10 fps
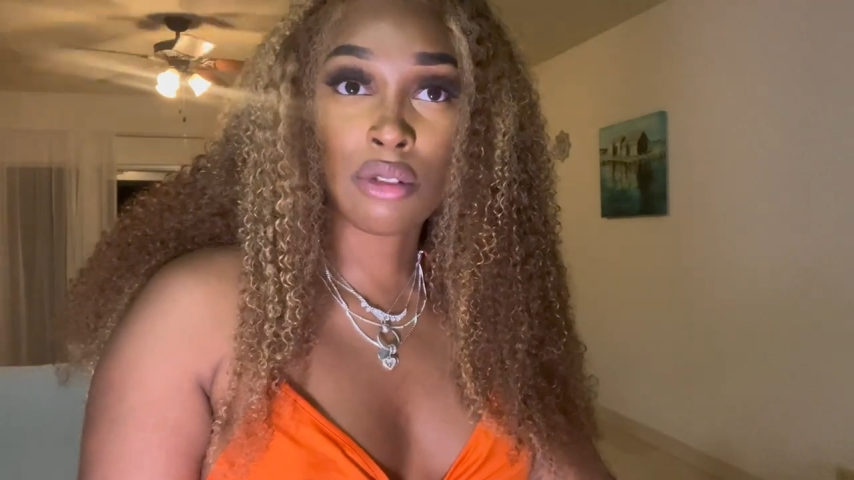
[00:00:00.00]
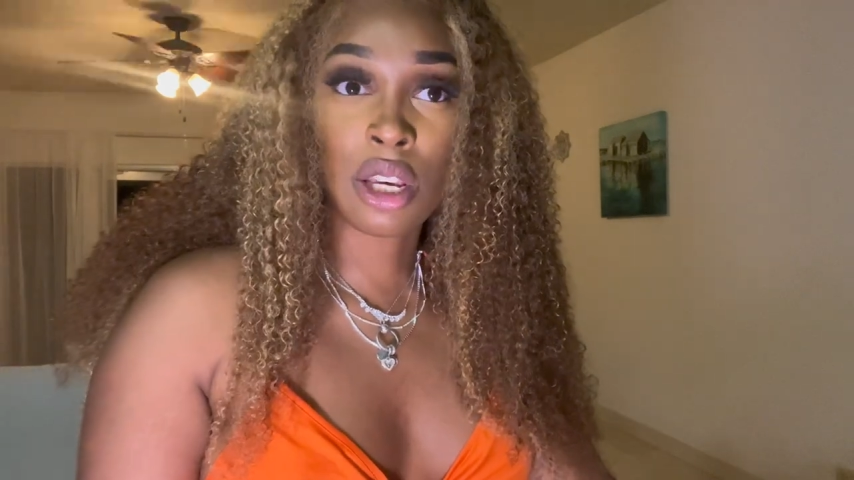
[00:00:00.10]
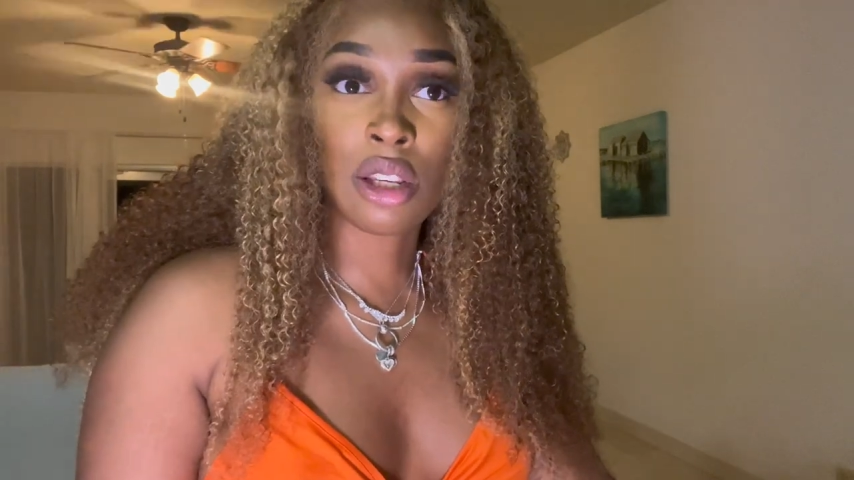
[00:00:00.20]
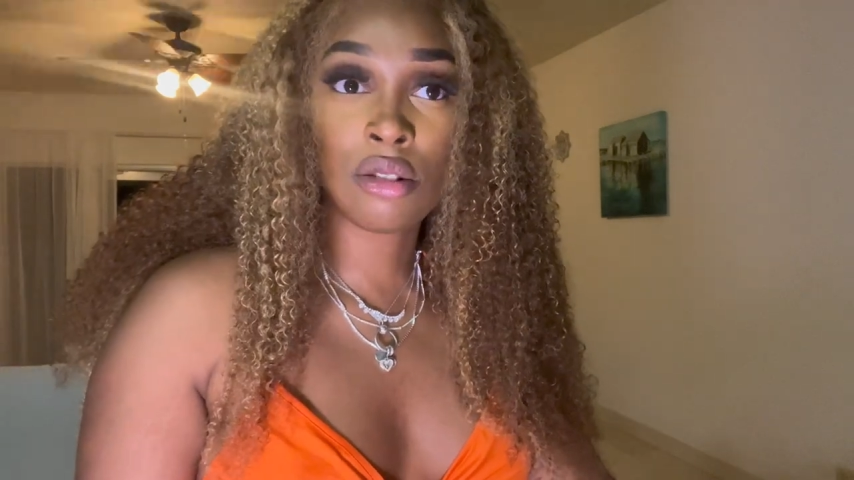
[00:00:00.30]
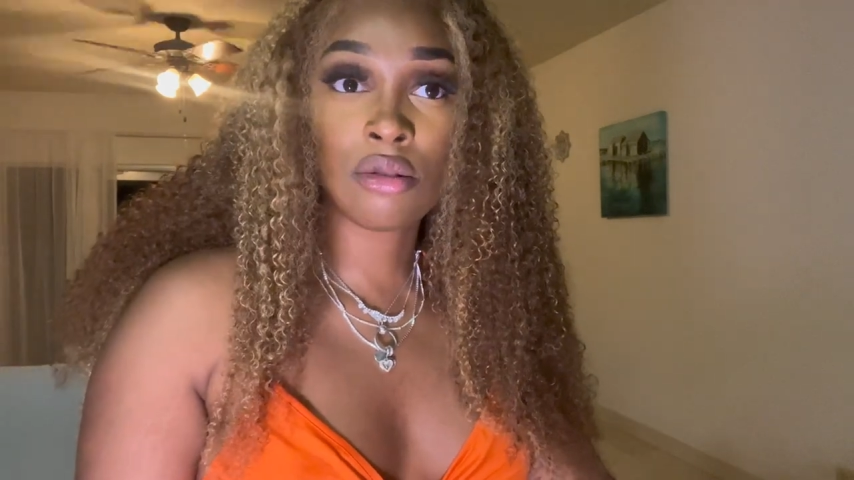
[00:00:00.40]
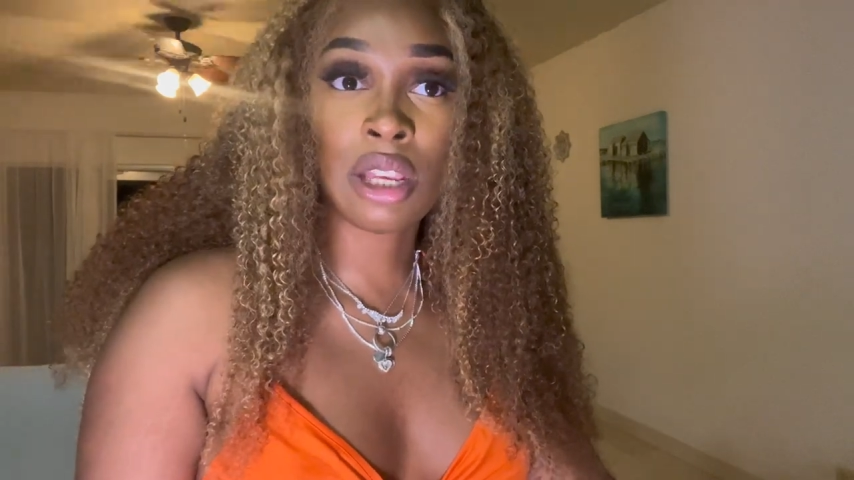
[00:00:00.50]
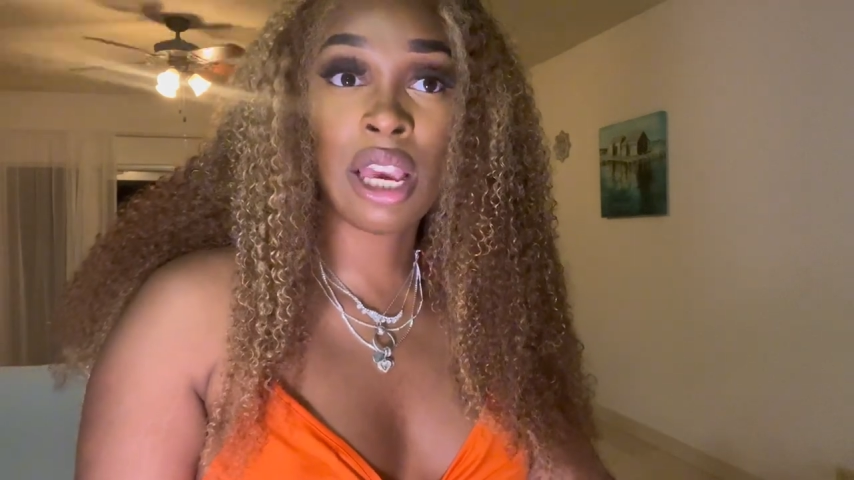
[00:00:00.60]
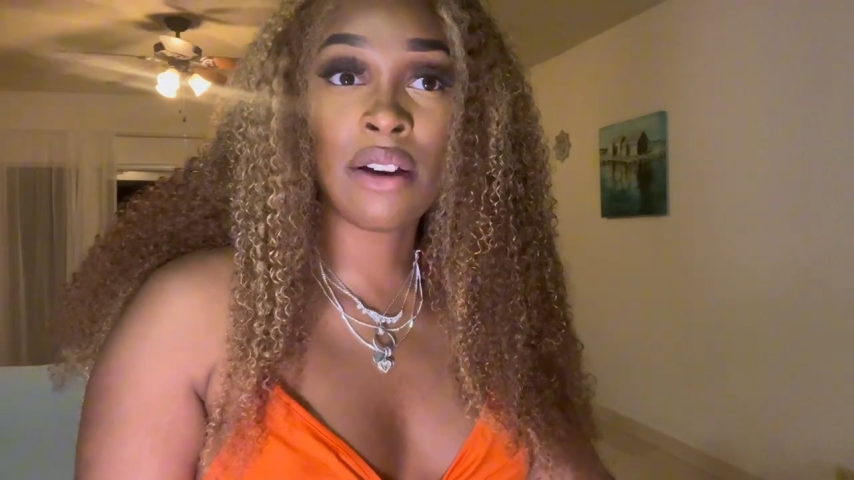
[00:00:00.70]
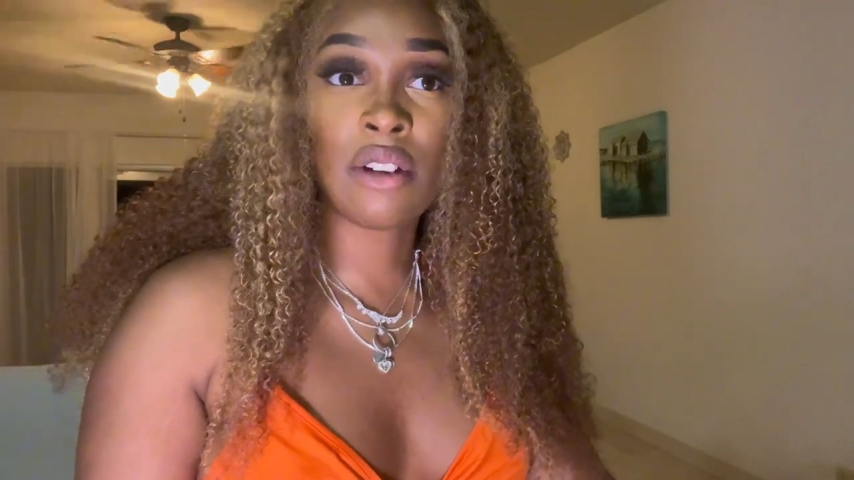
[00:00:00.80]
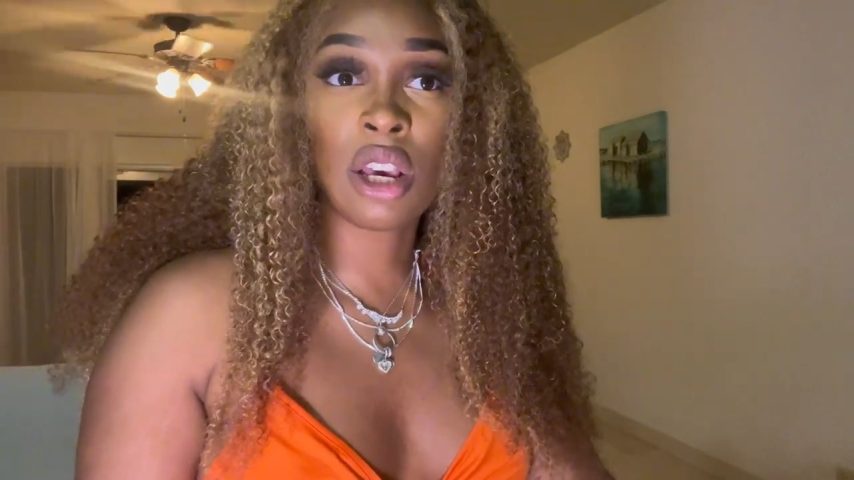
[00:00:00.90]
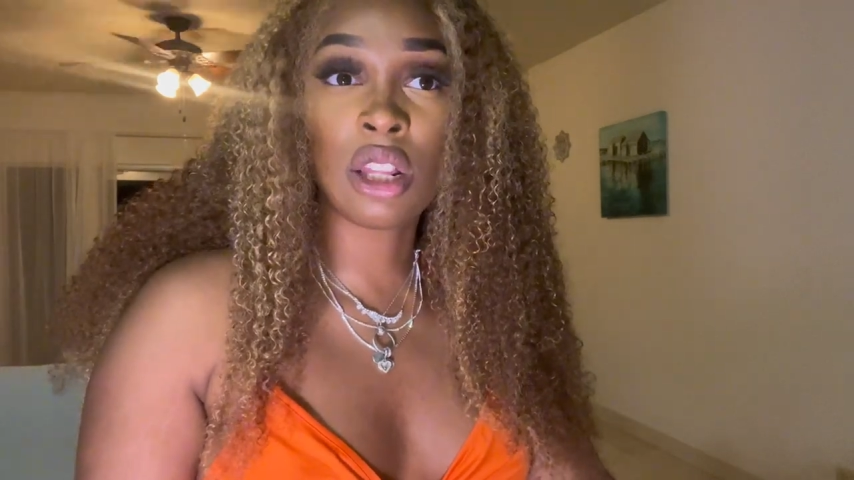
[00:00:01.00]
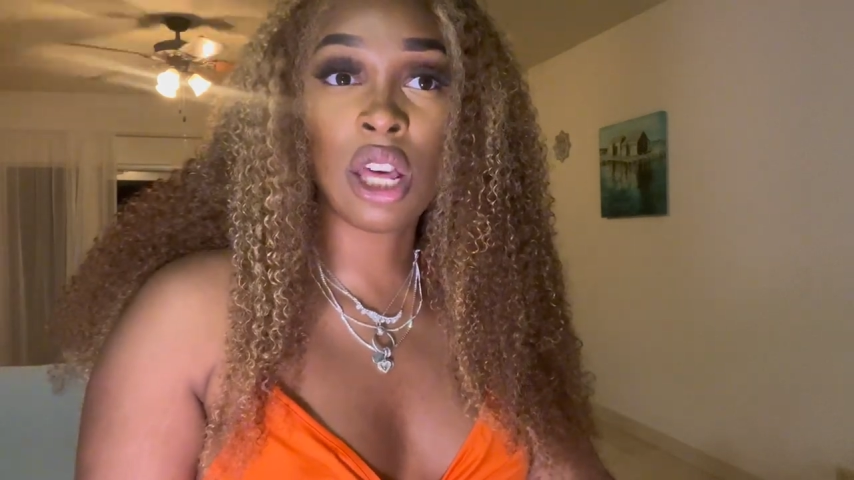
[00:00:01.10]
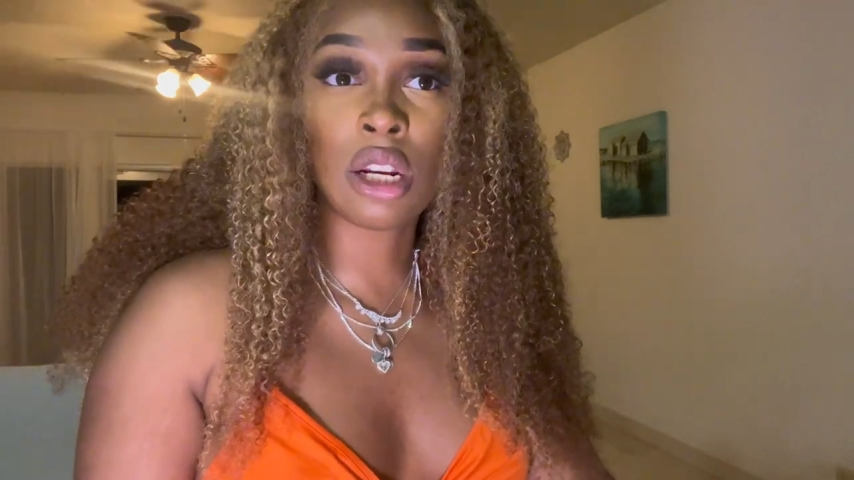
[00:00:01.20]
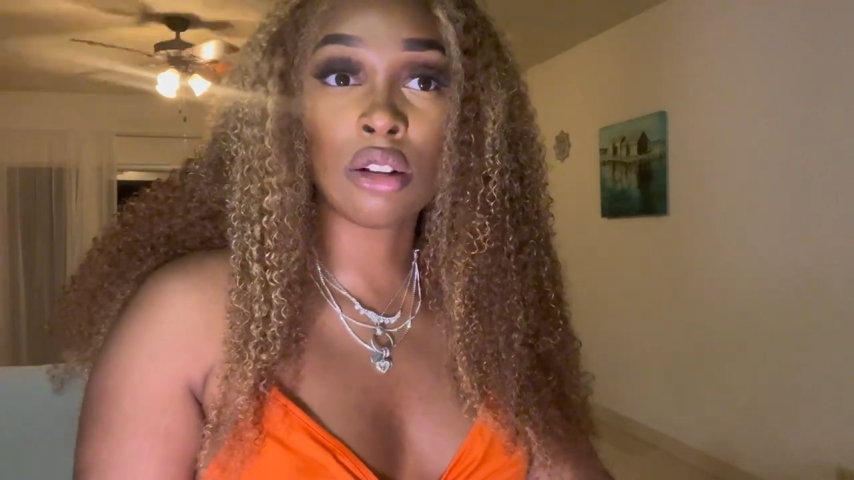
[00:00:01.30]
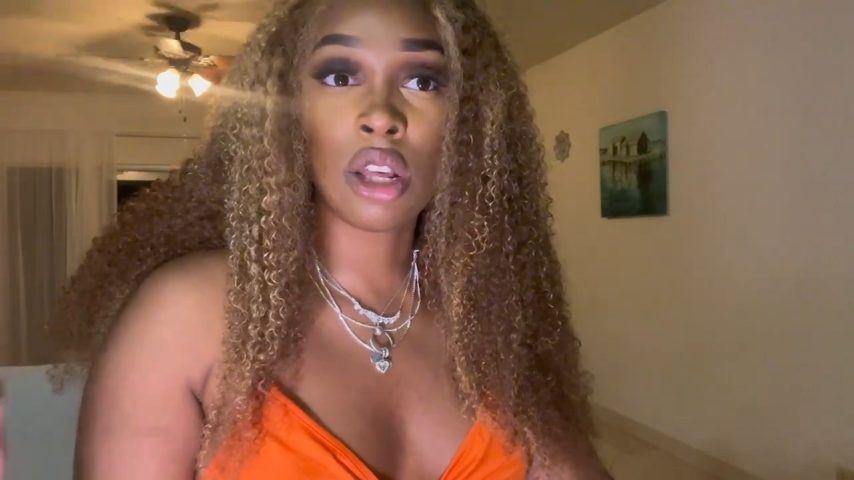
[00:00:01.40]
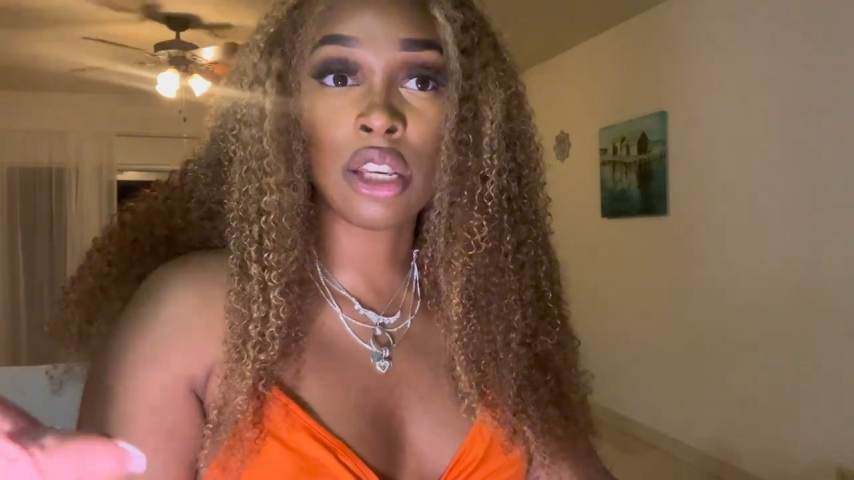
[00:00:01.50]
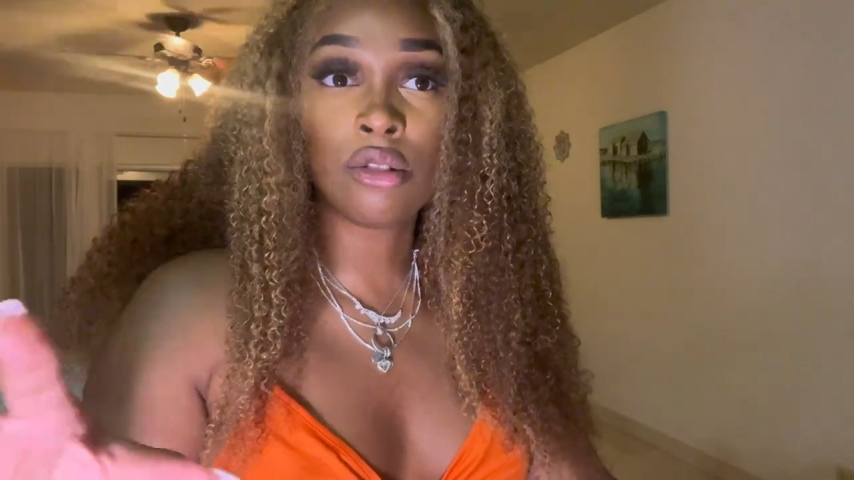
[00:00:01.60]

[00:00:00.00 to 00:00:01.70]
Like, they have like a lot of like,